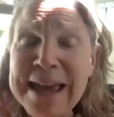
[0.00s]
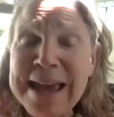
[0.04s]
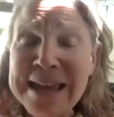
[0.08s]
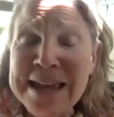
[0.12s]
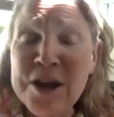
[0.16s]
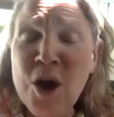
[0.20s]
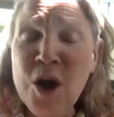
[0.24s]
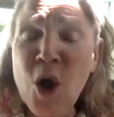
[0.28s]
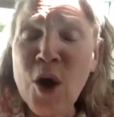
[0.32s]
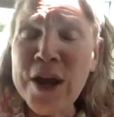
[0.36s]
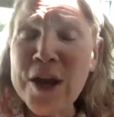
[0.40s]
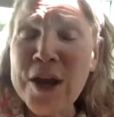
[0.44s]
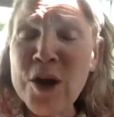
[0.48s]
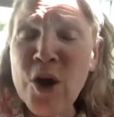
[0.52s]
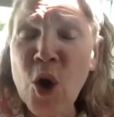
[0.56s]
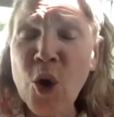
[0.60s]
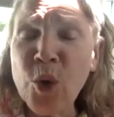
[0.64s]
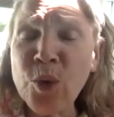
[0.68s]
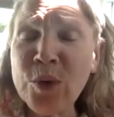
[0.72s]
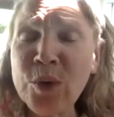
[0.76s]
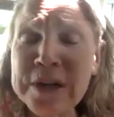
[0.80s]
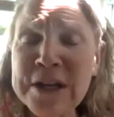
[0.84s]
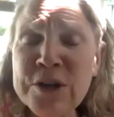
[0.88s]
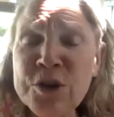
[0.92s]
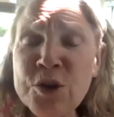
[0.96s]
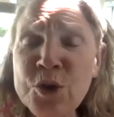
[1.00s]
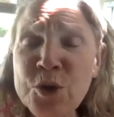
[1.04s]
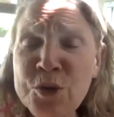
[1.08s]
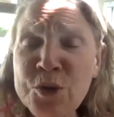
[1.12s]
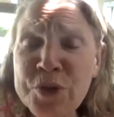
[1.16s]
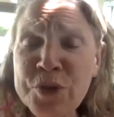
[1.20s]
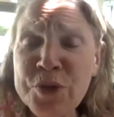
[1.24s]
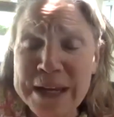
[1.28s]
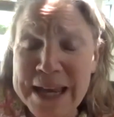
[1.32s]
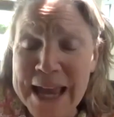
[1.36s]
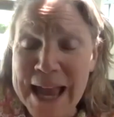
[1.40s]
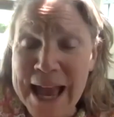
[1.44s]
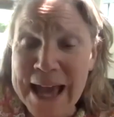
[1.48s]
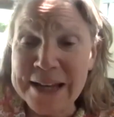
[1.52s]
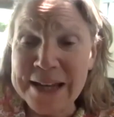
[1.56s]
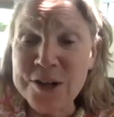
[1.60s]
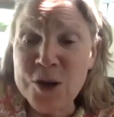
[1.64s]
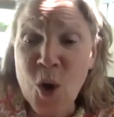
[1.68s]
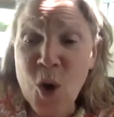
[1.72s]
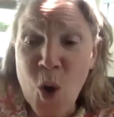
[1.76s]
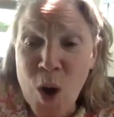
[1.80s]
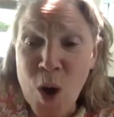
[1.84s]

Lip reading: he already knew that he had an